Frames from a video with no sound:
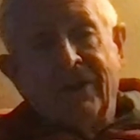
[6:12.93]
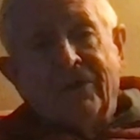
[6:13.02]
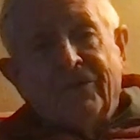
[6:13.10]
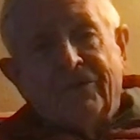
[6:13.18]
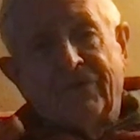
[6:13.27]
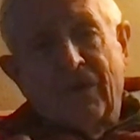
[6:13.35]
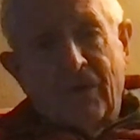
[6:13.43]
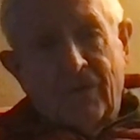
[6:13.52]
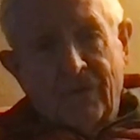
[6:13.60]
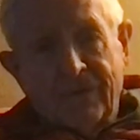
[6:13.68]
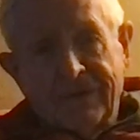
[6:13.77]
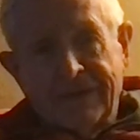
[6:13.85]
So
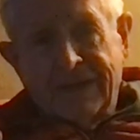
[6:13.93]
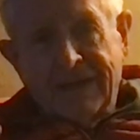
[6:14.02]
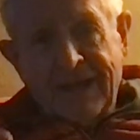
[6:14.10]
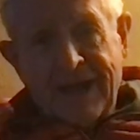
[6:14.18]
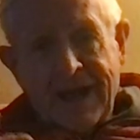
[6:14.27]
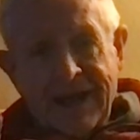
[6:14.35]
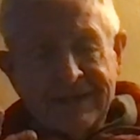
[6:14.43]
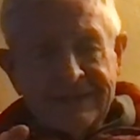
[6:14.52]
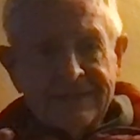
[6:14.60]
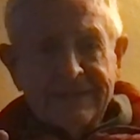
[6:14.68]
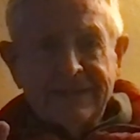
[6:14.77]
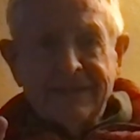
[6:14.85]
the last
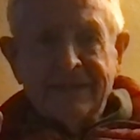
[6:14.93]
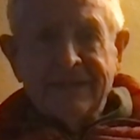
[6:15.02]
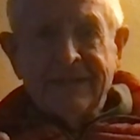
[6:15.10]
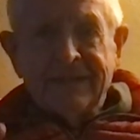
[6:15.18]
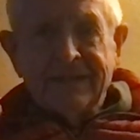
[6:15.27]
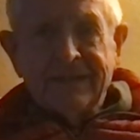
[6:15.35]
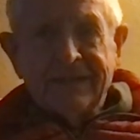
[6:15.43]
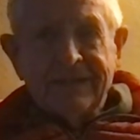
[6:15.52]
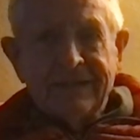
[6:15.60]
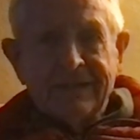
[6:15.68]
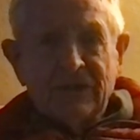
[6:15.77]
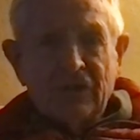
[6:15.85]

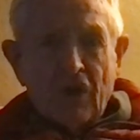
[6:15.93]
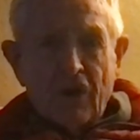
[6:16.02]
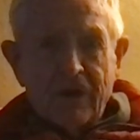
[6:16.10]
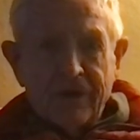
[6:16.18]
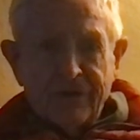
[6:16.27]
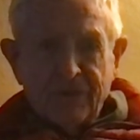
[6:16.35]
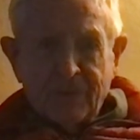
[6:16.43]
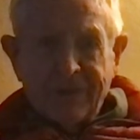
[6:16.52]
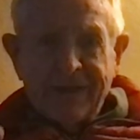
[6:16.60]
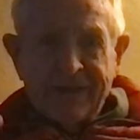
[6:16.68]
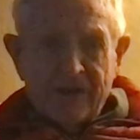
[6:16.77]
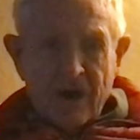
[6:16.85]
card
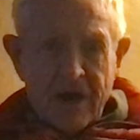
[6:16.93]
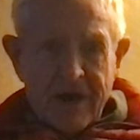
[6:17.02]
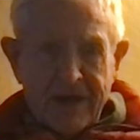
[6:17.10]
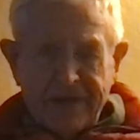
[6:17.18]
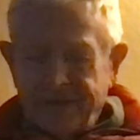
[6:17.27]
we got,